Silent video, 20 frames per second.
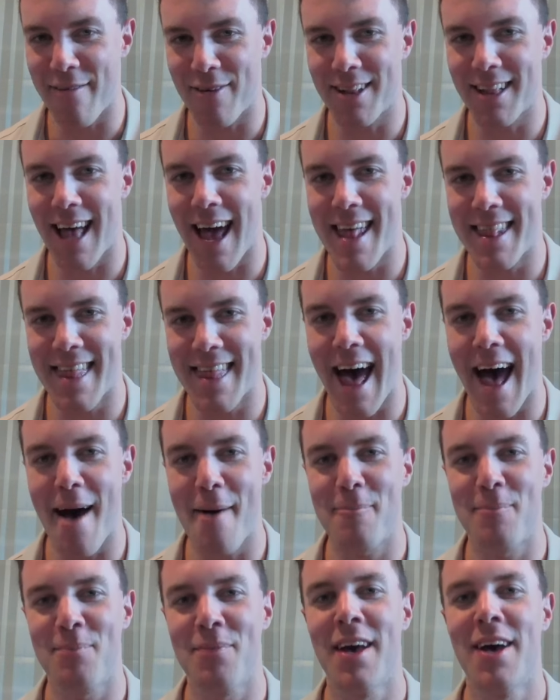it like that.
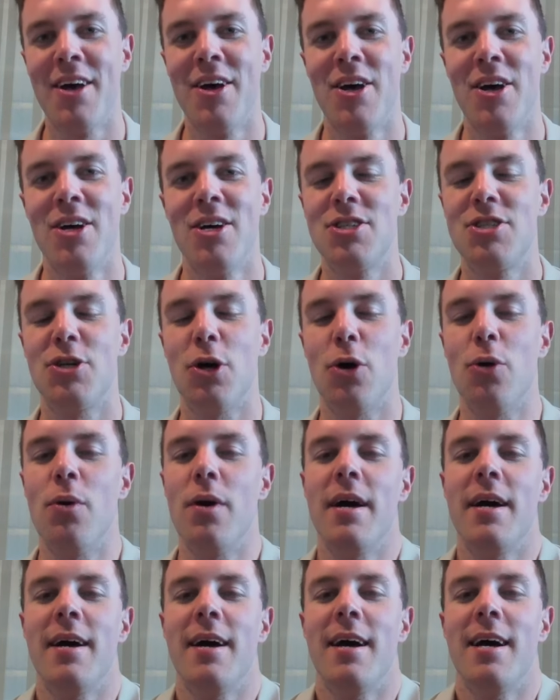So
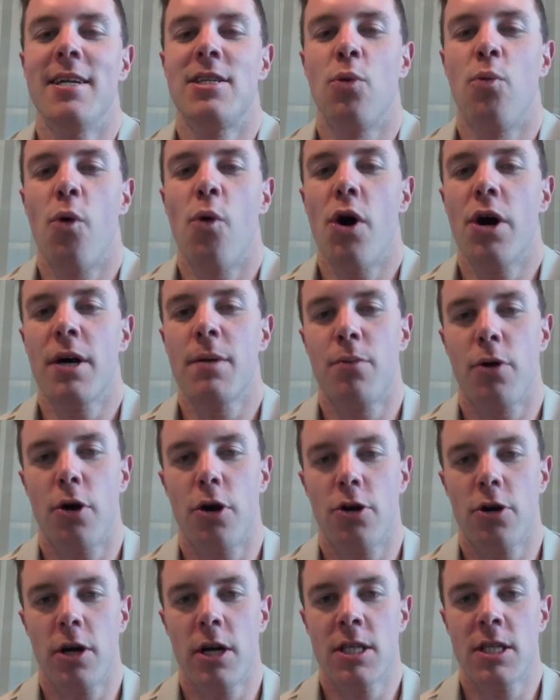it's a work in
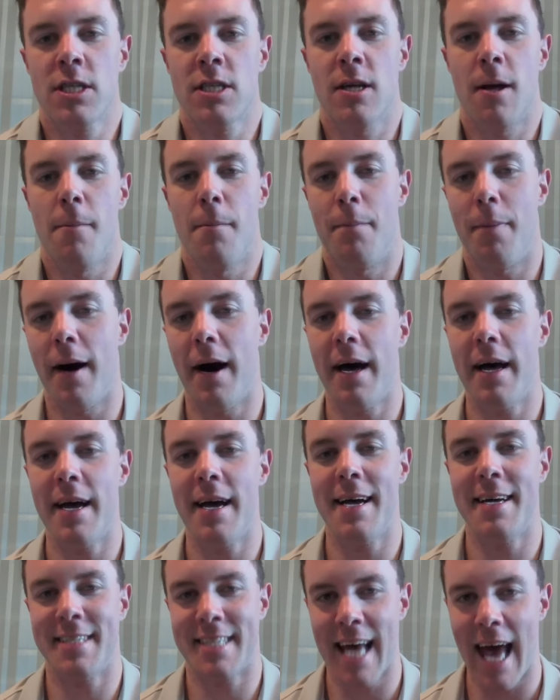progress, but
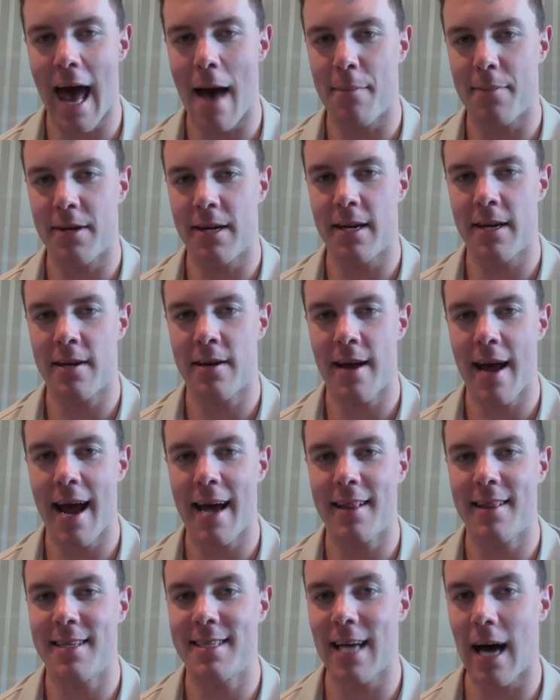it's happening.
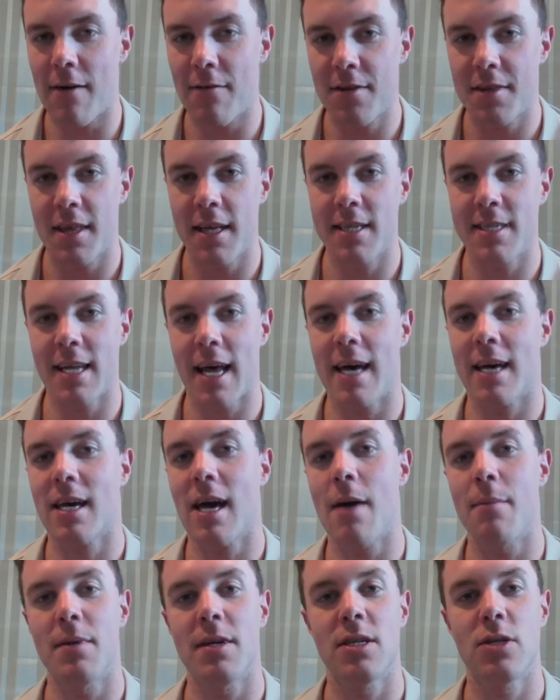And there's other things that are
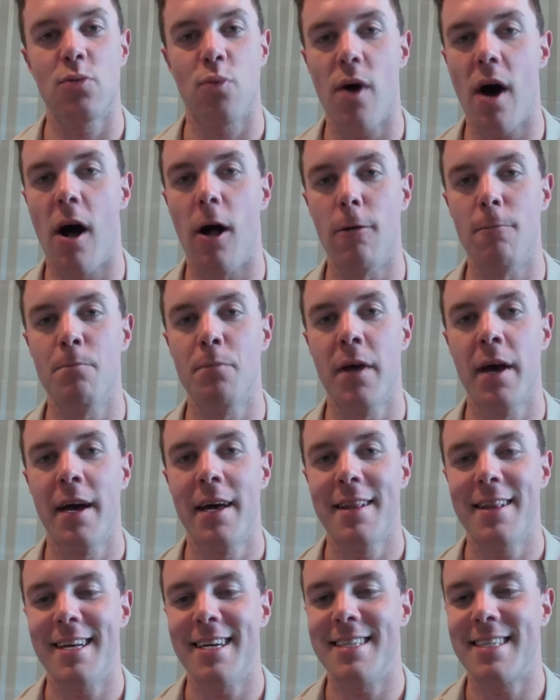coming as well.
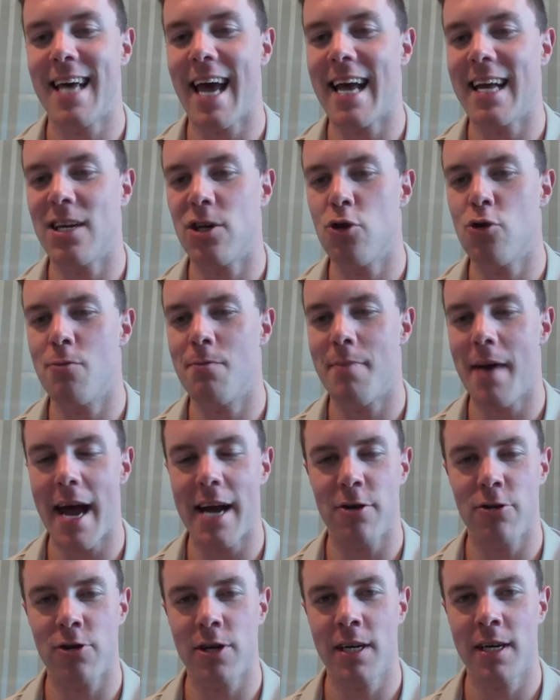There's a new
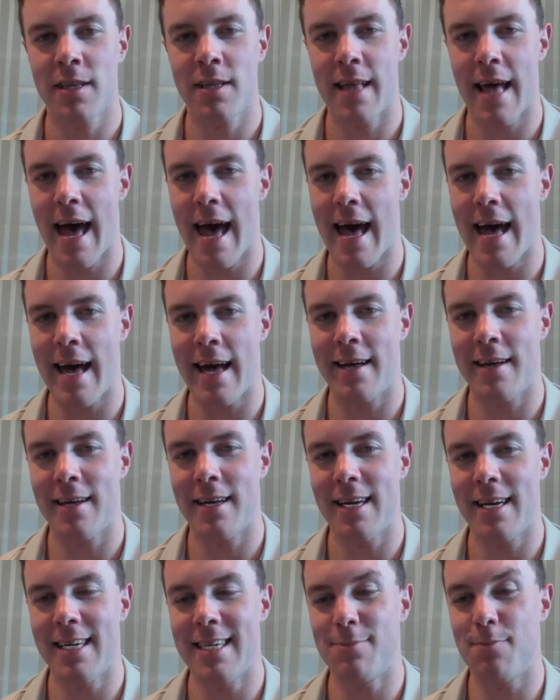battery that
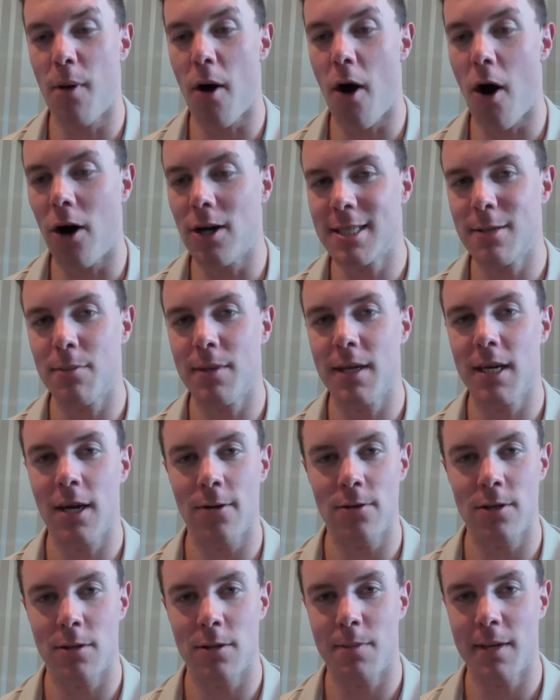is possibly
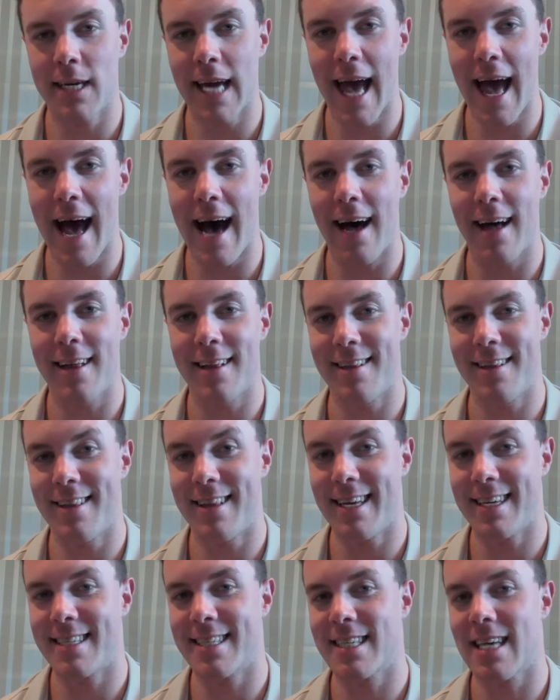going to be out
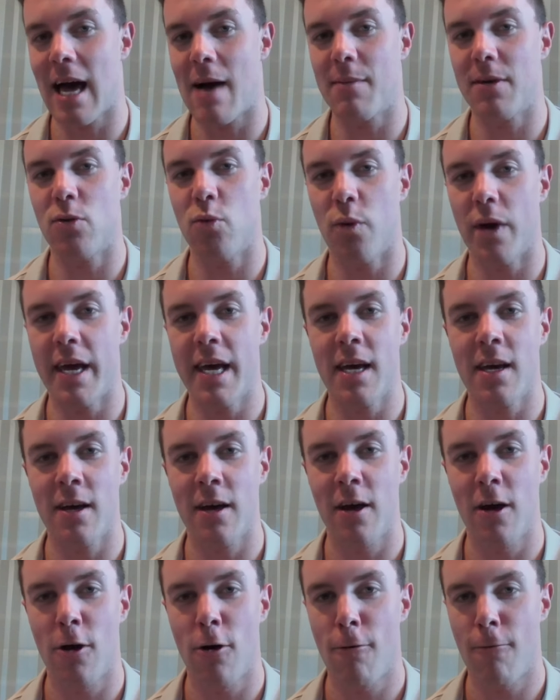this coming week
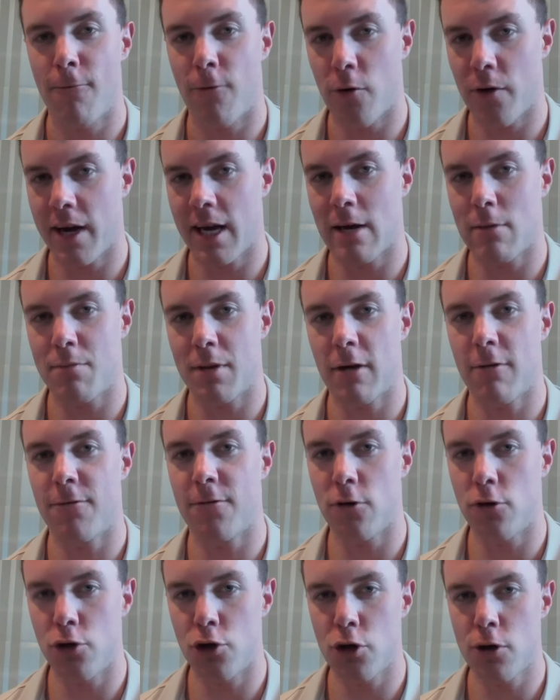for E M P
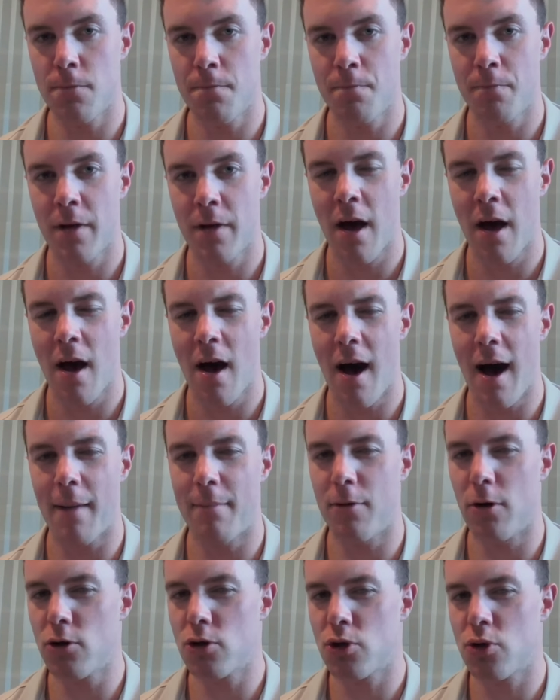Fusion. I'm
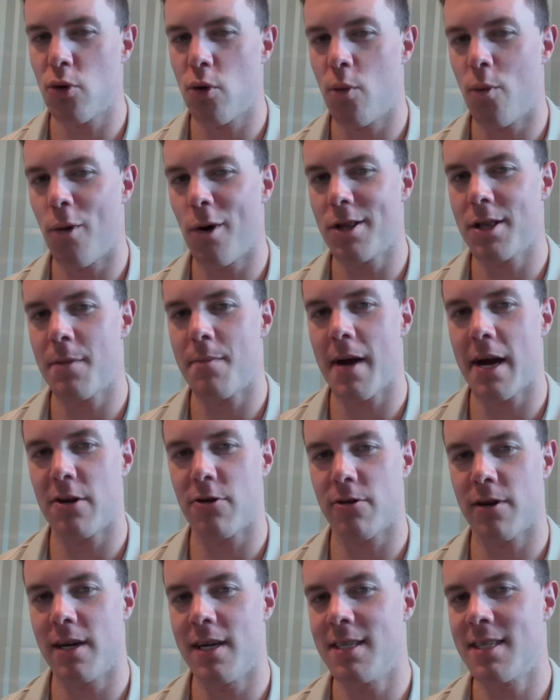not sure what the
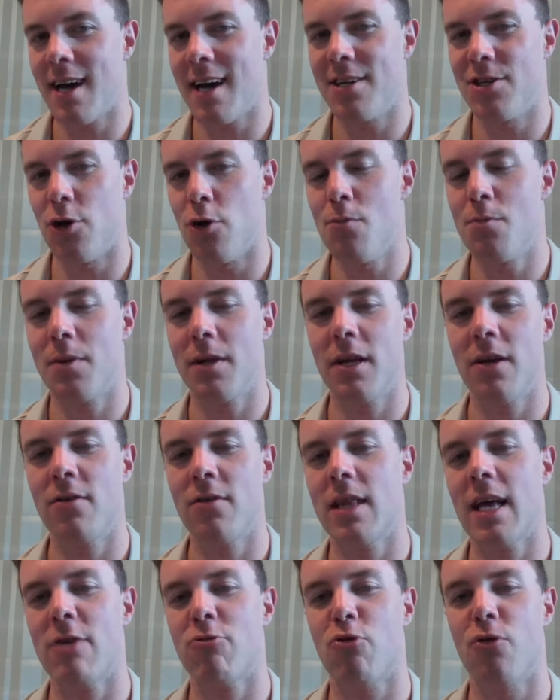battery is. I don't believe
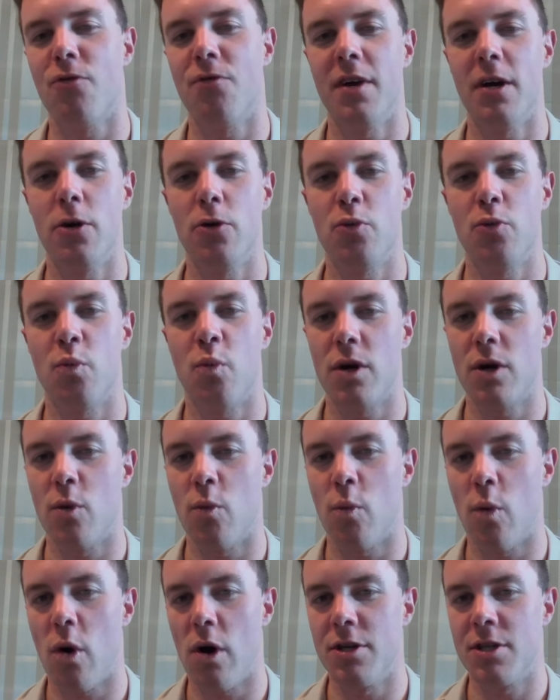they revealed what it
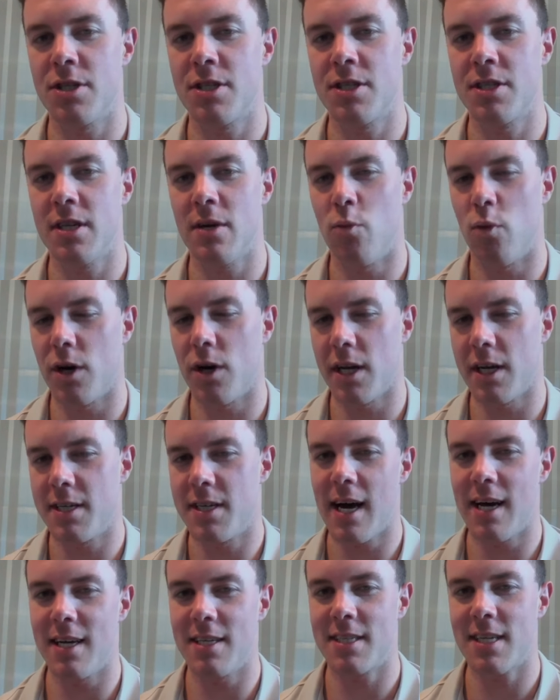was and what it
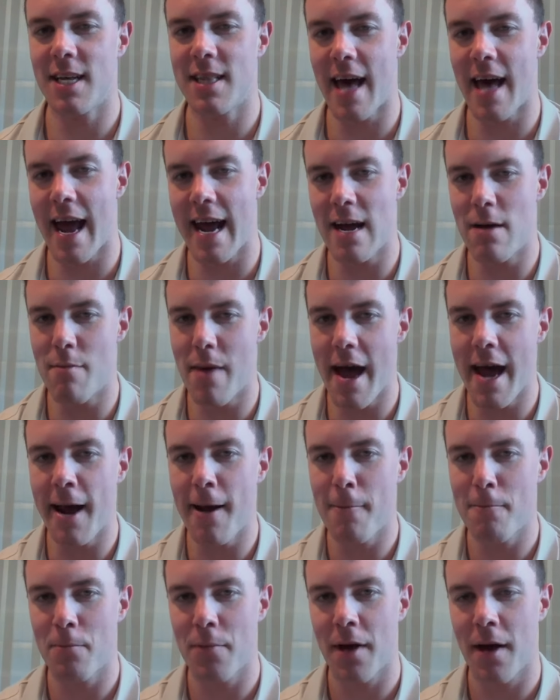does in the A M A,
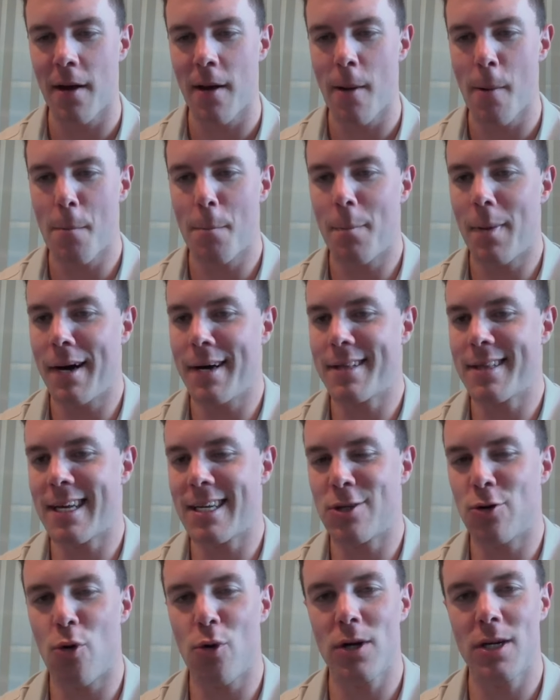but they
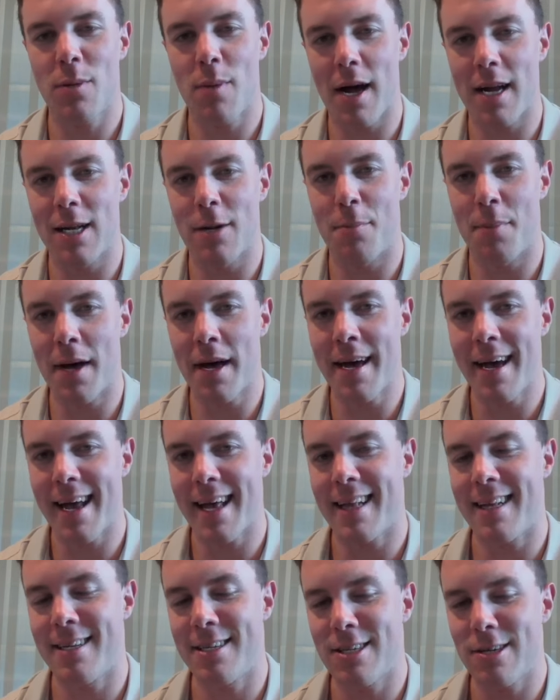talked about it a bit,
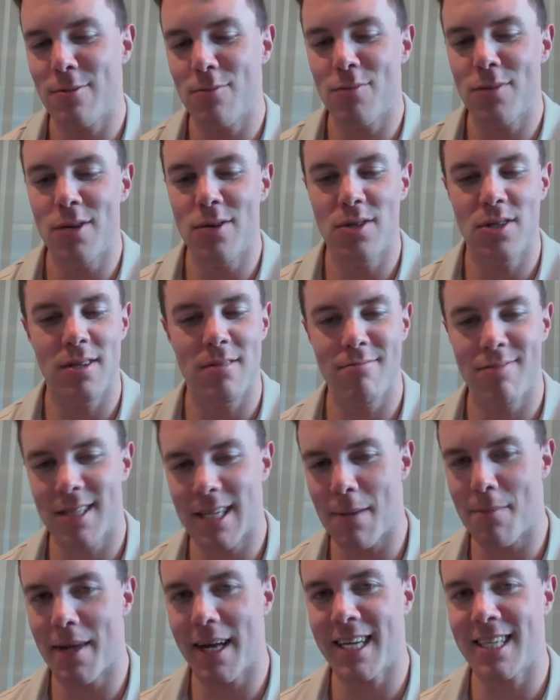and there's
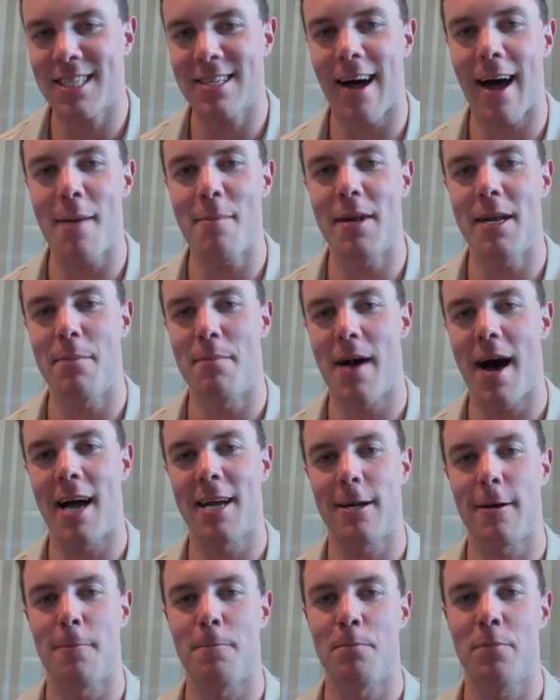some excitement
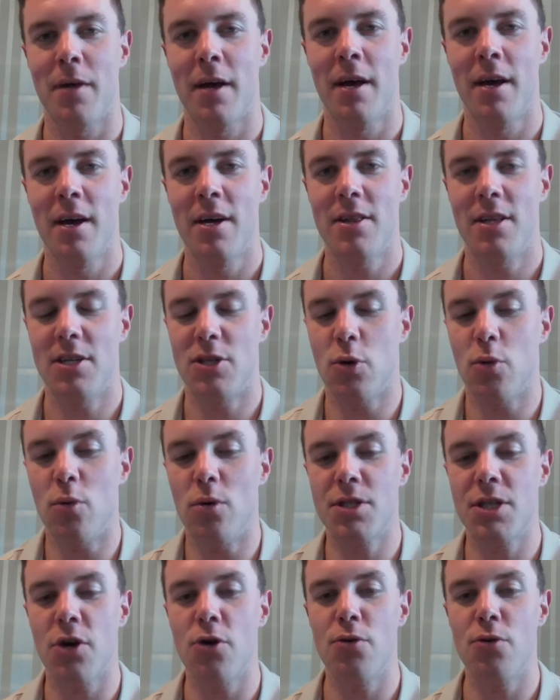about it. There's
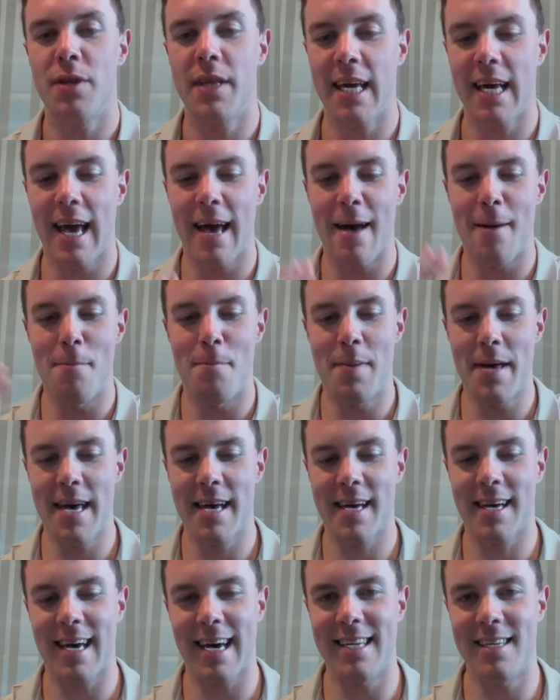also the
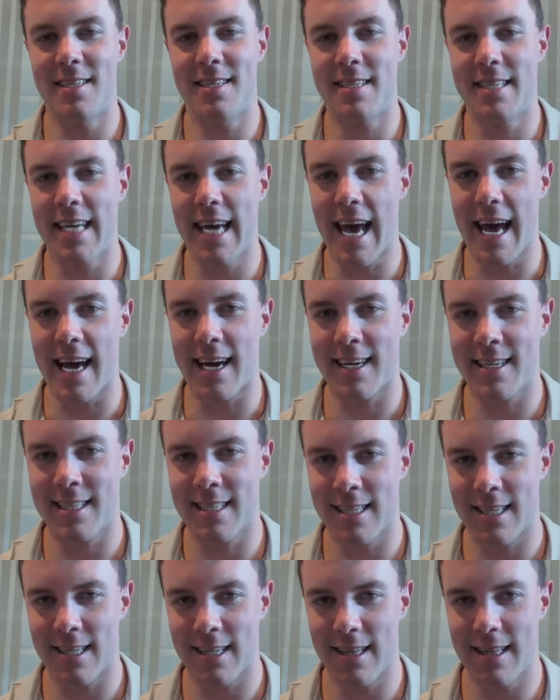big
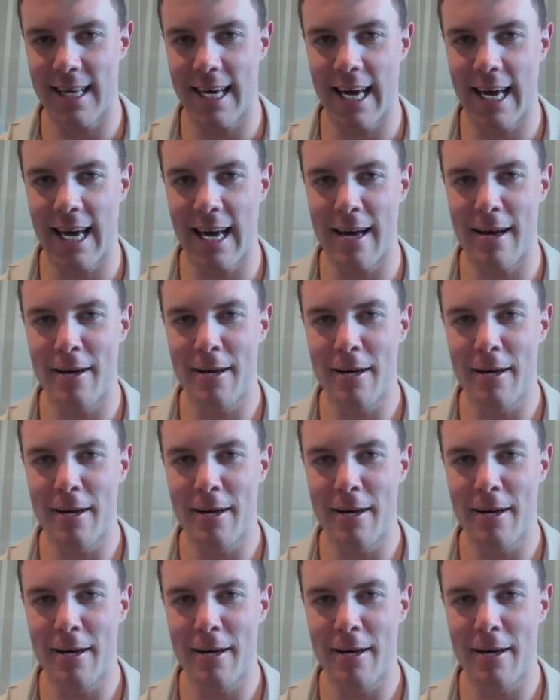decks, the